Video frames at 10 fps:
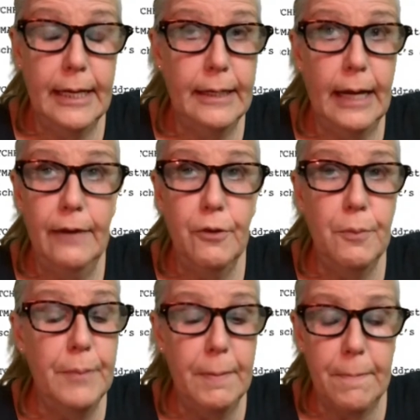and I
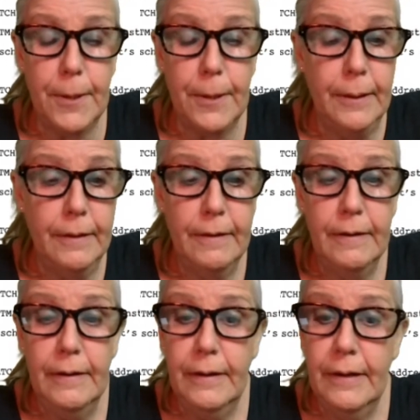remember
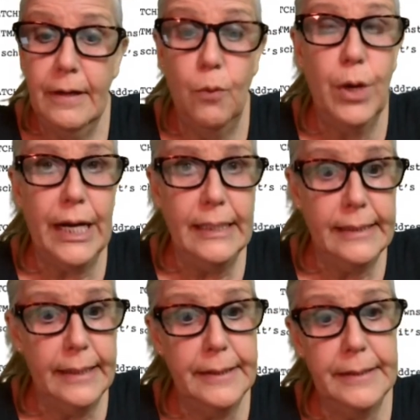what I
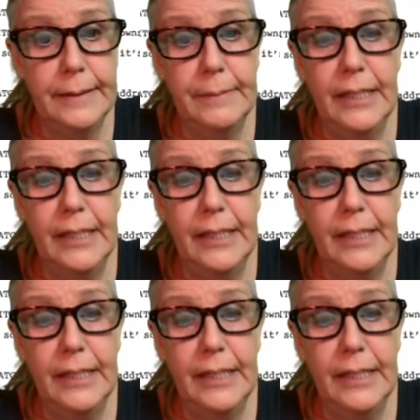said to them.